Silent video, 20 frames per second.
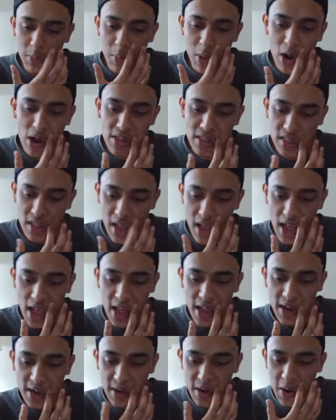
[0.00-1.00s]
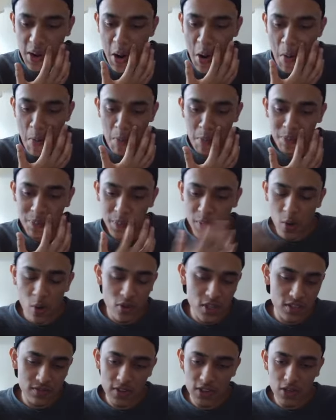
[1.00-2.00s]
Moth, and um,
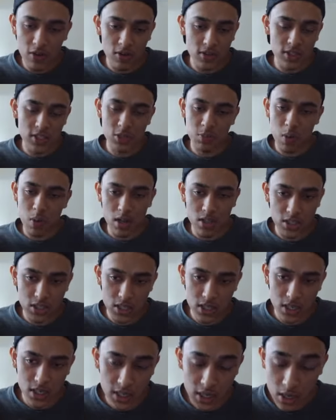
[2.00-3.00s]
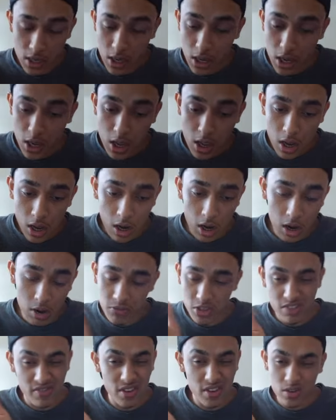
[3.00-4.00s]
this video isn't sponsored. Um,
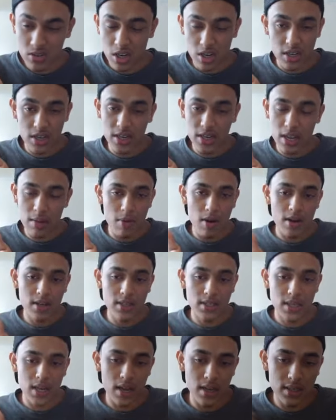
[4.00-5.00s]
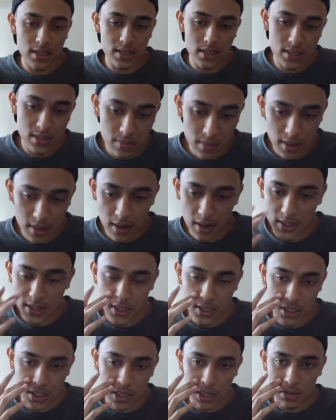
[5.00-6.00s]
this video is not going to get monetized because
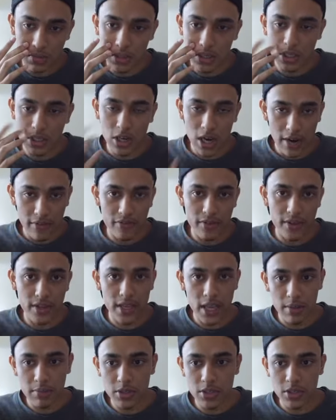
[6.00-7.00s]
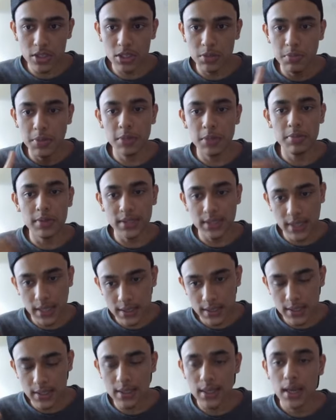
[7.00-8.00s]
there's going to be graphic images being
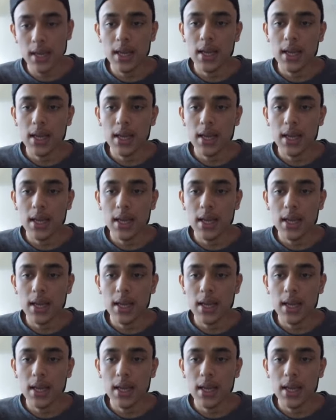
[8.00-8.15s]
presented